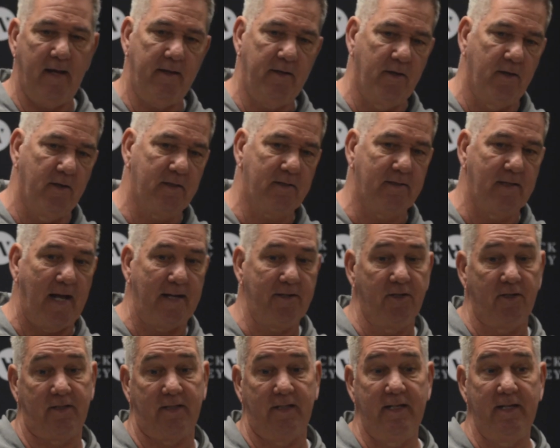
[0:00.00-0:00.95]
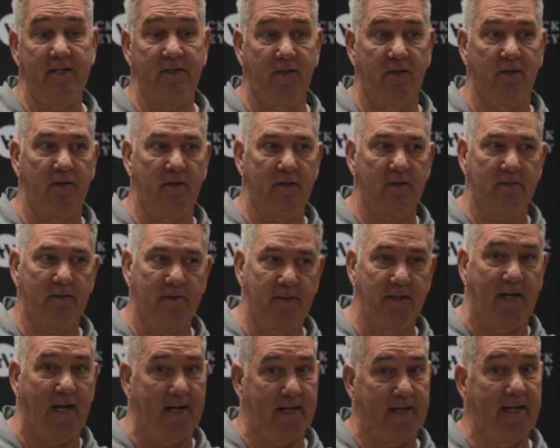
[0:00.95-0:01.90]
You know, it's not just easier, it's
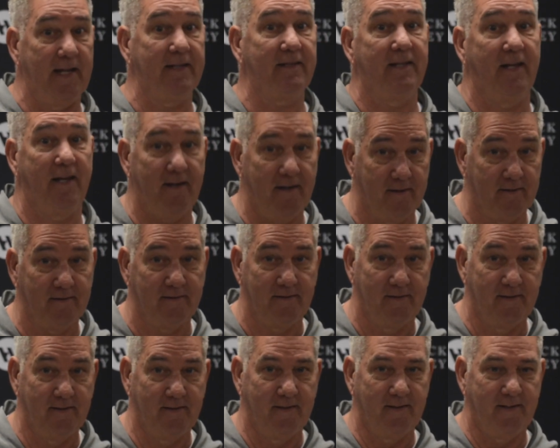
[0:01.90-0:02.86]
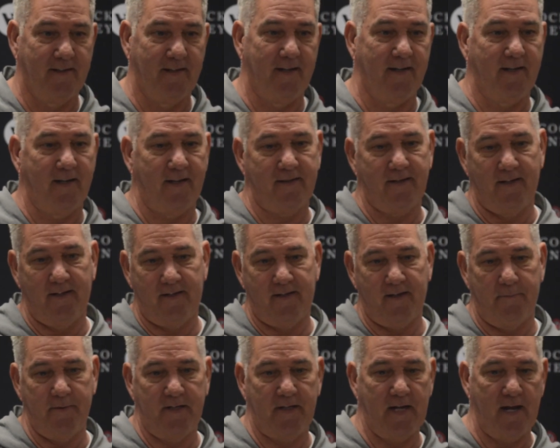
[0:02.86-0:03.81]
you got to get there. And I think,
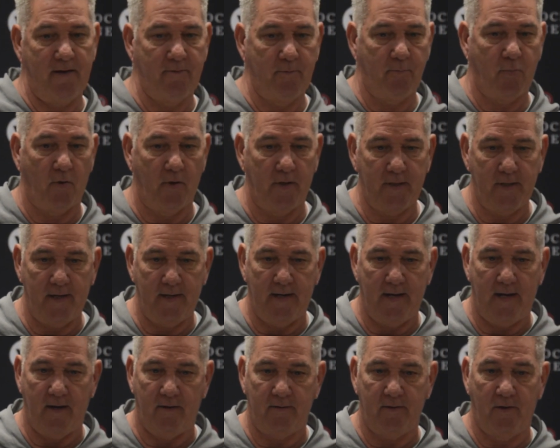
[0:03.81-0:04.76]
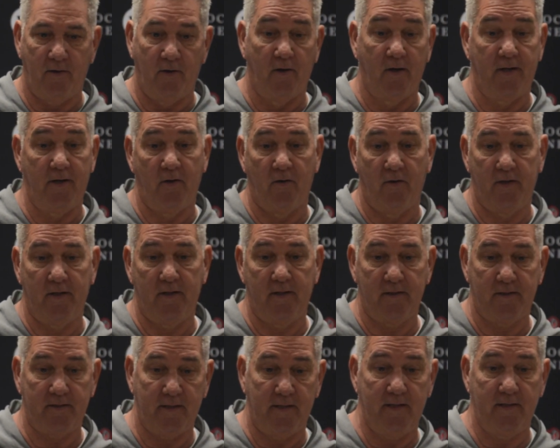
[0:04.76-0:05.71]
I mean, Kevin pointed it out early on in
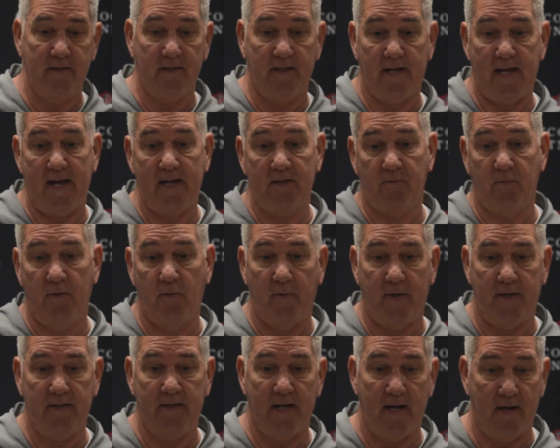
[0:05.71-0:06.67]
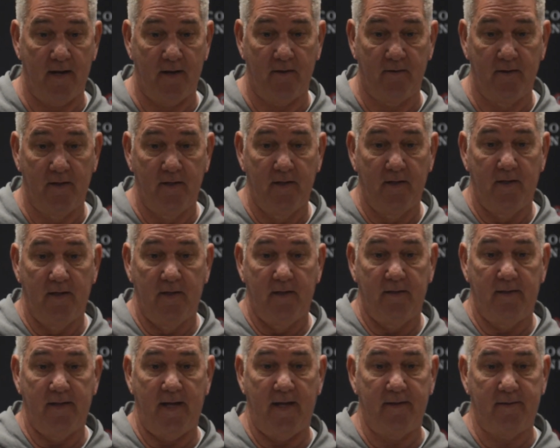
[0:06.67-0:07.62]
the season as we went down
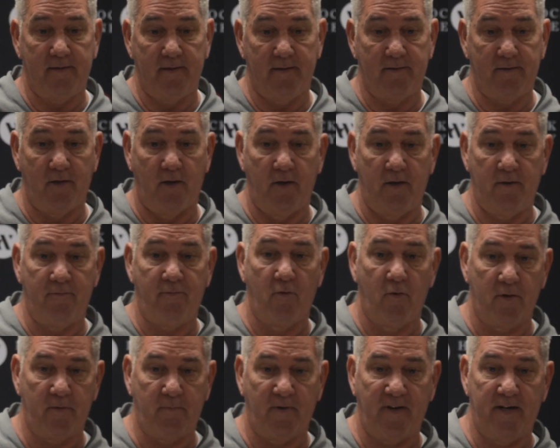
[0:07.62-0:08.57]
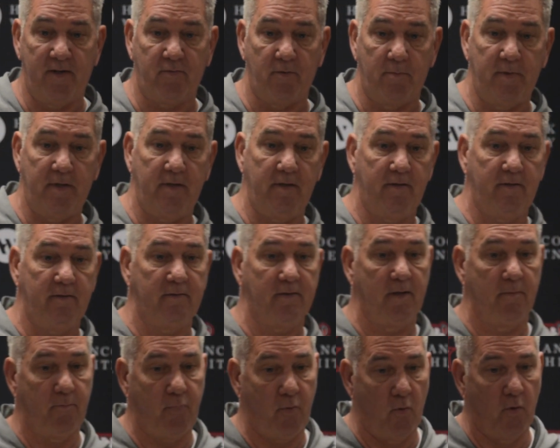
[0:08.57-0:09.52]
that the third and fourth place would be
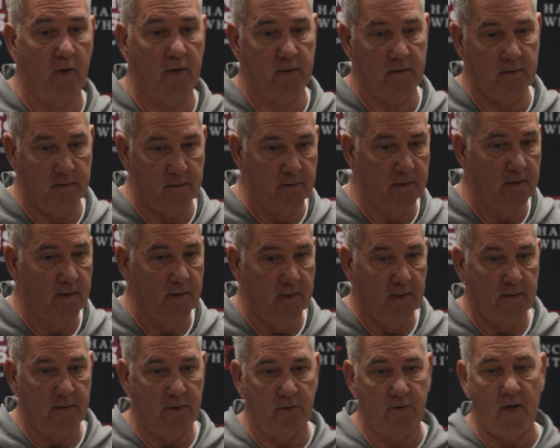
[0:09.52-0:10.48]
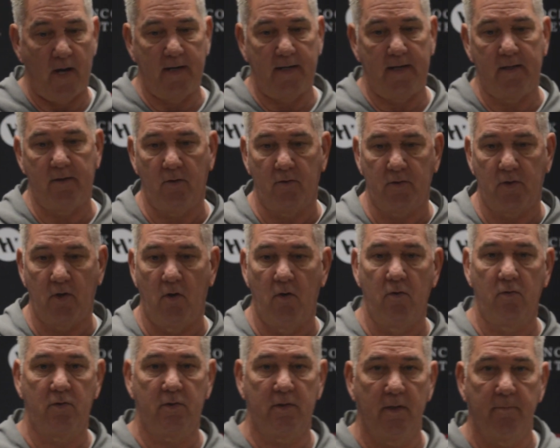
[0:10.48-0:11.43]
important to try to get those
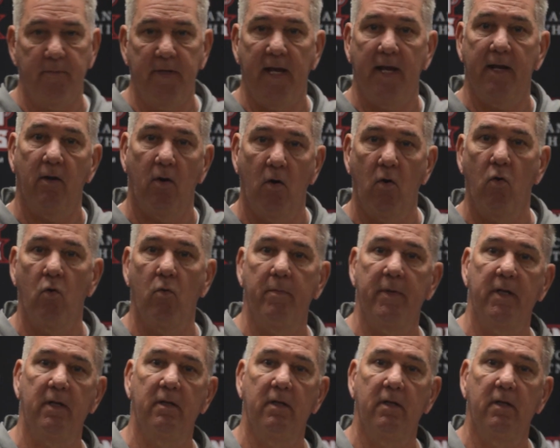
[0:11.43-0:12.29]
hosts and be at home.